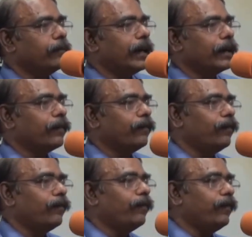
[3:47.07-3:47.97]
but
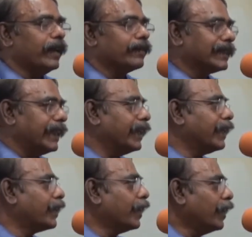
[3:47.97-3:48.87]
we have seen
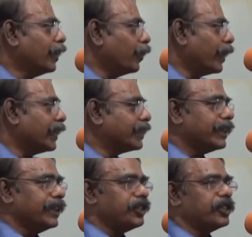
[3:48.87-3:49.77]
it during
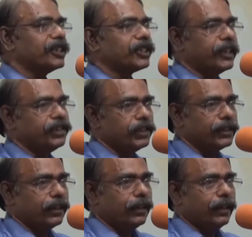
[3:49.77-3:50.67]
its initial
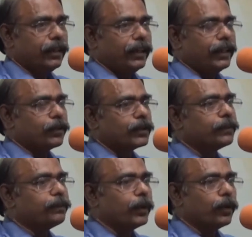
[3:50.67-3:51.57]
stages. It
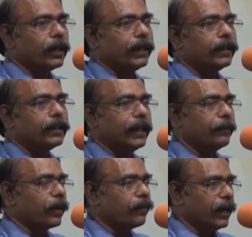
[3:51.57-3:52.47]
was purely a
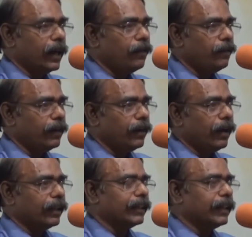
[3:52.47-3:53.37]
labor of love,
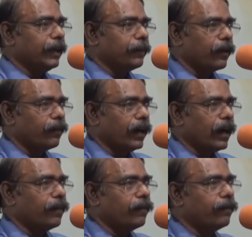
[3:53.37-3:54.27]
and that labor of
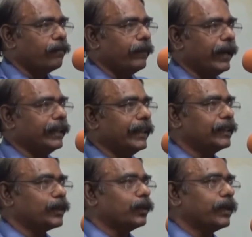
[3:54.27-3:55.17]
love made
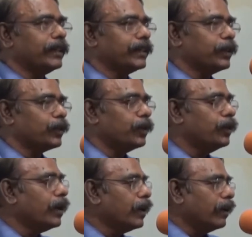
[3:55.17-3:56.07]
these two things
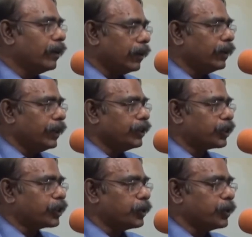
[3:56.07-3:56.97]
into
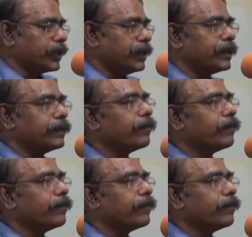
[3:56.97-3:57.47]
institutions.